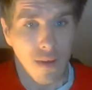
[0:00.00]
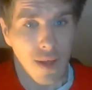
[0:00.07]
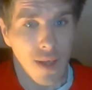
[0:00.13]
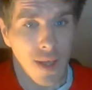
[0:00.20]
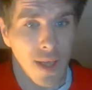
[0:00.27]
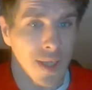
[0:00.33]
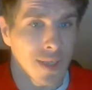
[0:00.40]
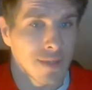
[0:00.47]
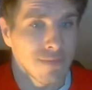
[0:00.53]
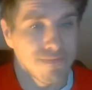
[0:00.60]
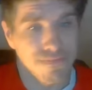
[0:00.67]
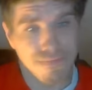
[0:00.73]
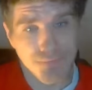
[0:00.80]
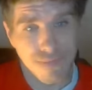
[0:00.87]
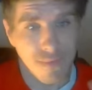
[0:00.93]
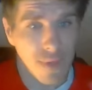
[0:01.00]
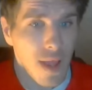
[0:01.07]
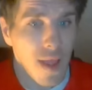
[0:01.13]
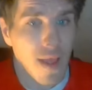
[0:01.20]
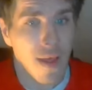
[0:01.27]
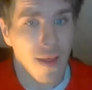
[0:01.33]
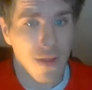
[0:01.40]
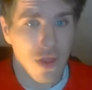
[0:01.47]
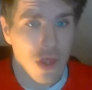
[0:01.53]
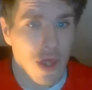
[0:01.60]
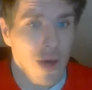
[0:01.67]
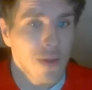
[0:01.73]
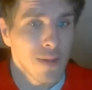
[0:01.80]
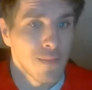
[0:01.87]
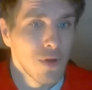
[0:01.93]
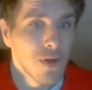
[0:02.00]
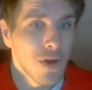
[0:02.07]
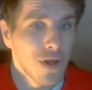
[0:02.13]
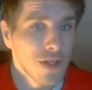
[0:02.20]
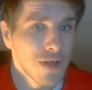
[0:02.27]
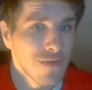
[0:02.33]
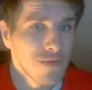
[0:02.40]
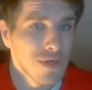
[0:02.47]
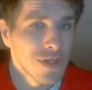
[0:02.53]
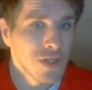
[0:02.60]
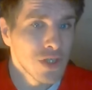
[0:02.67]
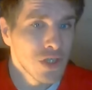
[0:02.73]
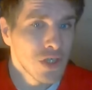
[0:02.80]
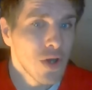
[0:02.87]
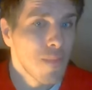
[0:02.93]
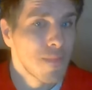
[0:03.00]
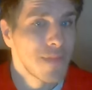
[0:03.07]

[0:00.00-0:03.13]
And yeah, Cheltenham looked like they were on top.